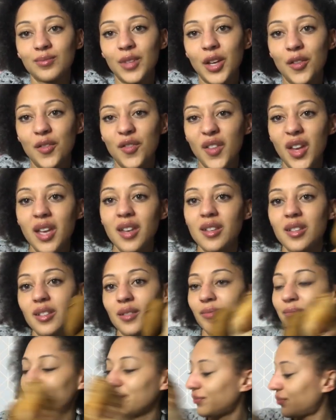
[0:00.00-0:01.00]
fade,
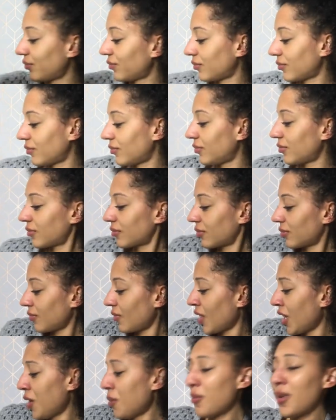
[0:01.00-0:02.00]

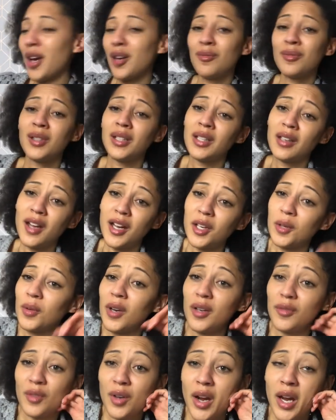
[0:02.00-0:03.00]
but I really like what
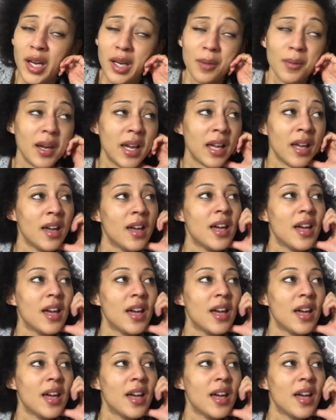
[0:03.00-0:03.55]
I've got anyway.